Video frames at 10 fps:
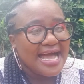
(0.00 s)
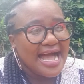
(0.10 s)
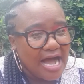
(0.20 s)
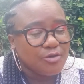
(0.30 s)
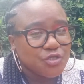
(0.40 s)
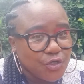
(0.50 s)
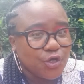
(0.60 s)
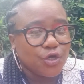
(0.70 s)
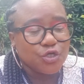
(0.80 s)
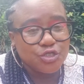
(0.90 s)
how to
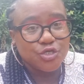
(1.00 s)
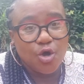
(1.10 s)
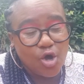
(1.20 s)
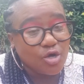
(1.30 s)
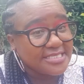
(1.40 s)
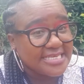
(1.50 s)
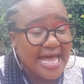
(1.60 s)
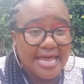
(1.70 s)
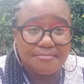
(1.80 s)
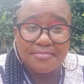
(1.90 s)
use your own
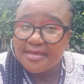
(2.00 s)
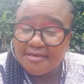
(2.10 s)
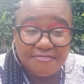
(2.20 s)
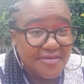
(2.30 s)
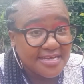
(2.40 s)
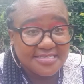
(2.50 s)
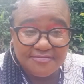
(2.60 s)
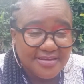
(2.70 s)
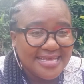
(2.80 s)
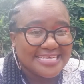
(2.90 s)
time
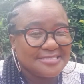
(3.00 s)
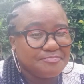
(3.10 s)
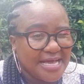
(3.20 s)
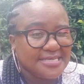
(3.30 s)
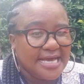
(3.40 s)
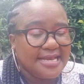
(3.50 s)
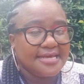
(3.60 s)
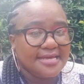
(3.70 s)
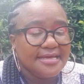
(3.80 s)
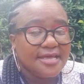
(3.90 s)
effectively,
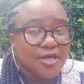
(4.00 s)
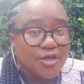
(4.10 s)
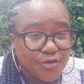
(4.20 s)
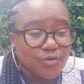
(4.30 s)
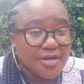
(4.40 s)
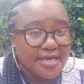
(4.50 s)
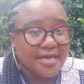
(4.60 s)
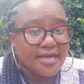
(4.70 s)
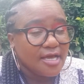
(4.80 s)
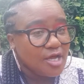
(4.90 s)
especially
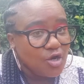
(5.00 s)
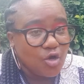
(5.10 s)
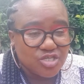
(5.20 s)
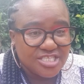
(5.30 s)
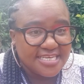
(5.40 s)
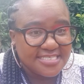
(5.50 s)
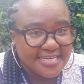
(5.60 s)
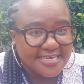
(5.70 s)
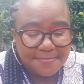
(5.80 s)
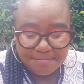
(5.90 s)
during load shedding.